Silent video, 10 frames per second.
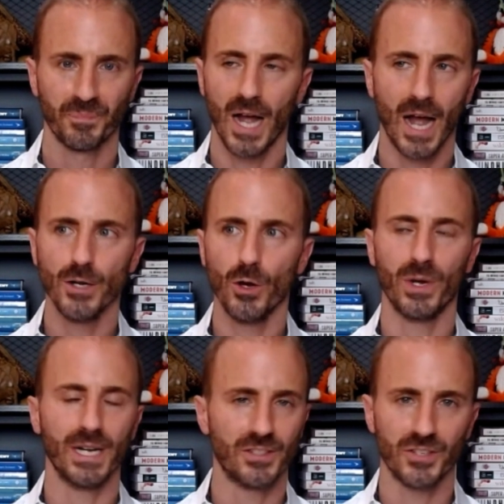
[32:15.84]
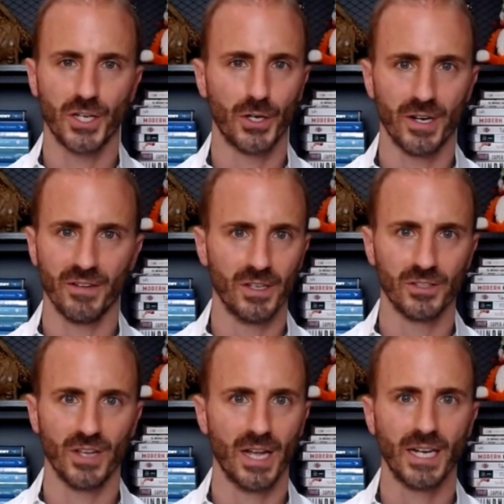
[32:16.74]
I know what insecurity
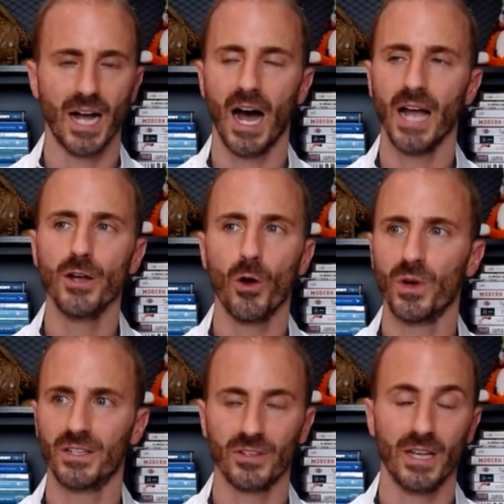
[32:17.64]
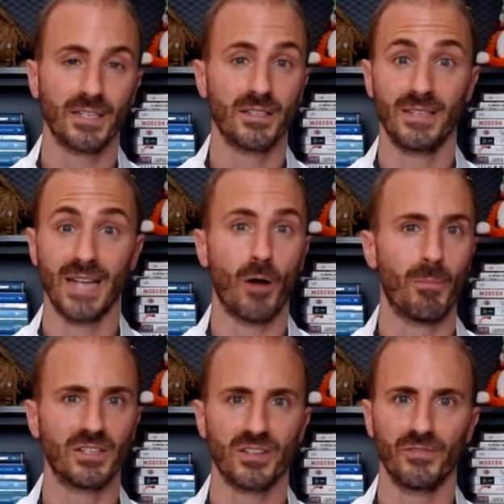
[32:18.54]
feels like. I know what it's like to doubt
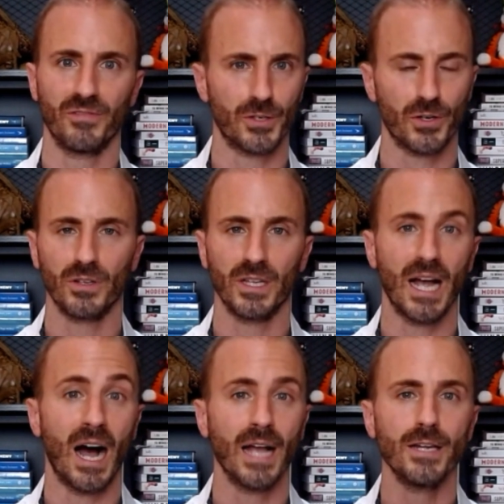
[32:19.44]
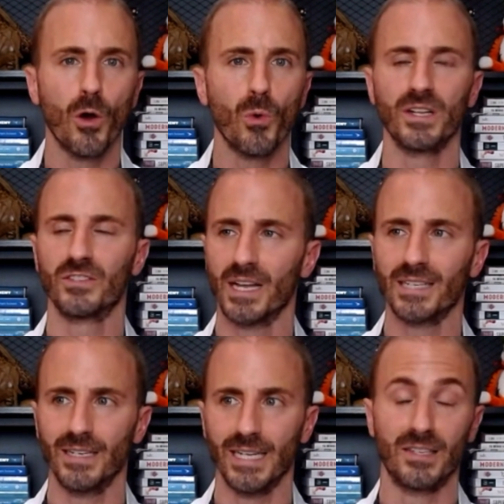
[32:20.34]
myself internally. I know what it's
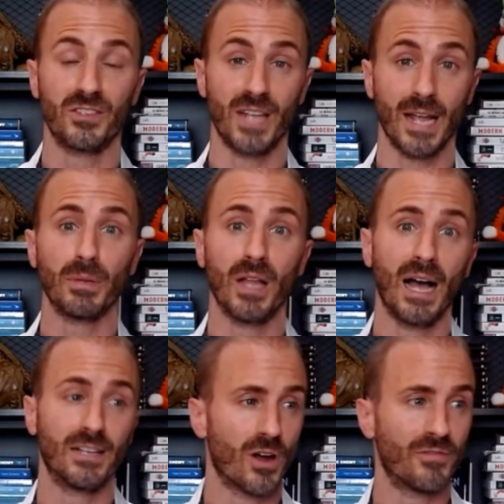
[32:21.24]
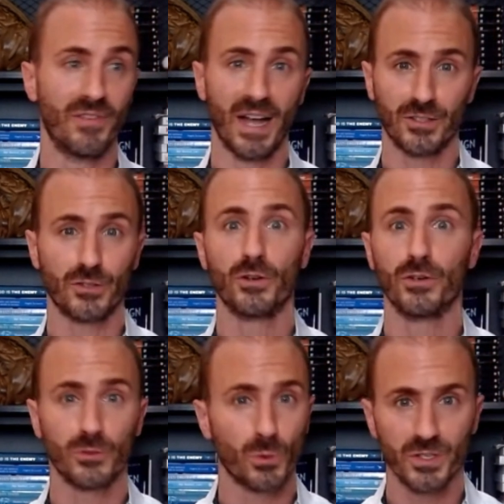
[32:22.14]
like to need to stabilize off of
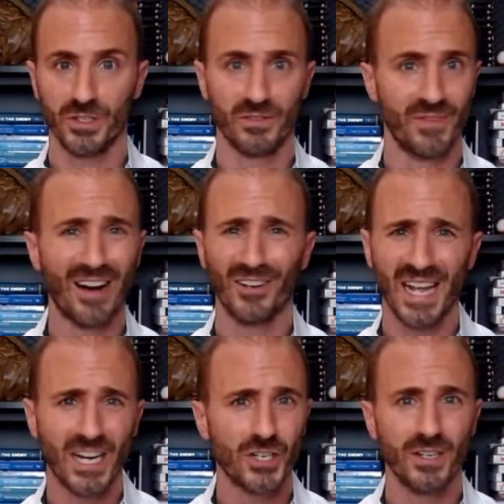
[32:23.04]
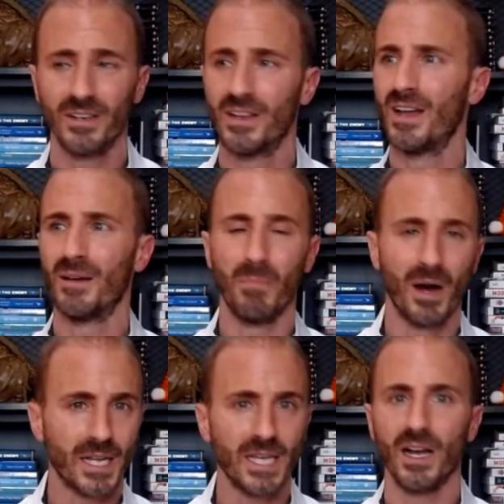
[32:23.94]
external sources, validation,
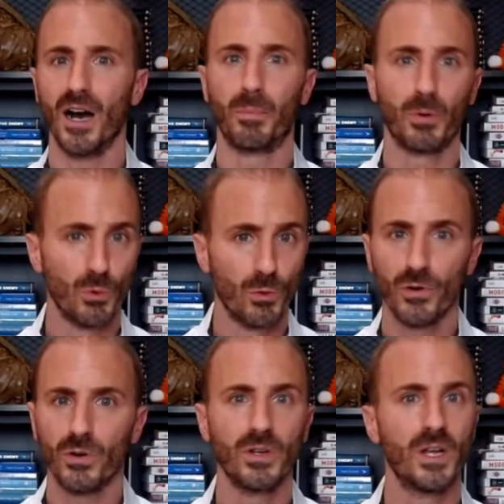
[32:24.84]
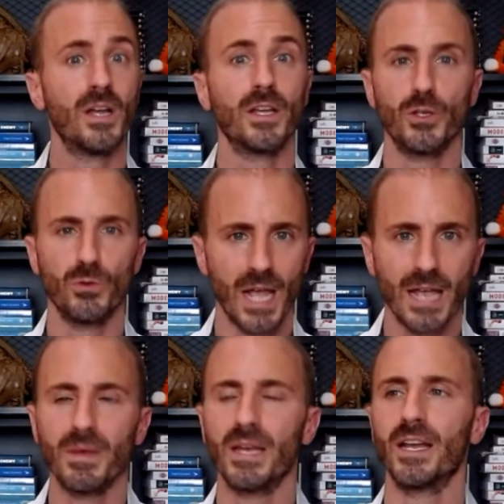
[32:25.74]
money, approval, you
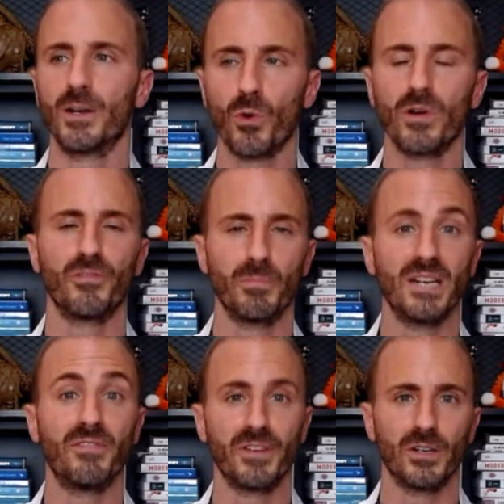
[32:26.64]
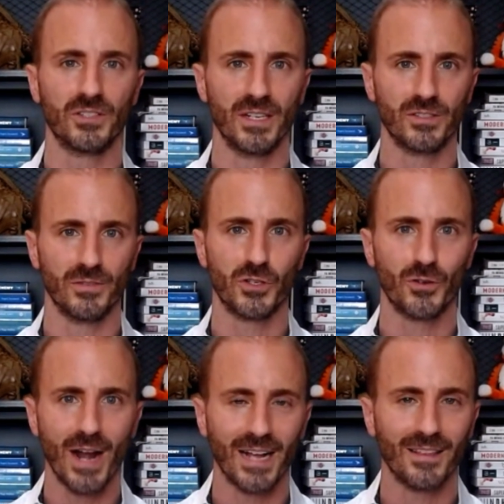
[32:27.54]
name it, in order for me to feel a sense of
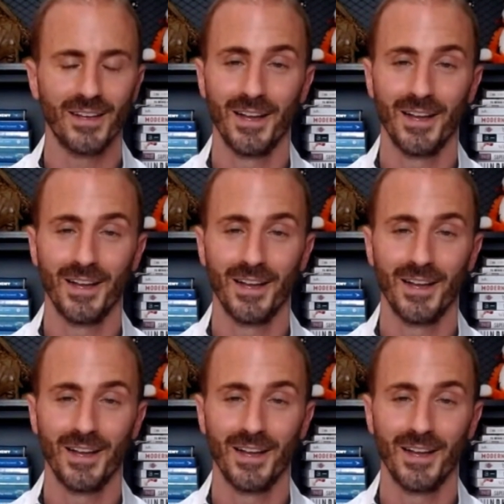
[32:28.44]
strength.